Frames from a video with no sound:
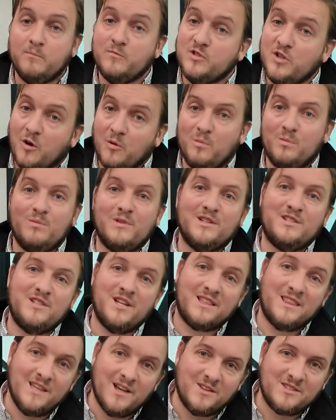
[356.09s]
So let's
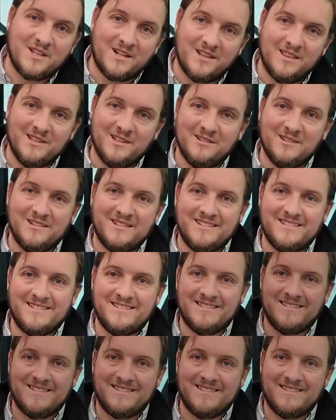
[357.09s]
check the outside of the unit.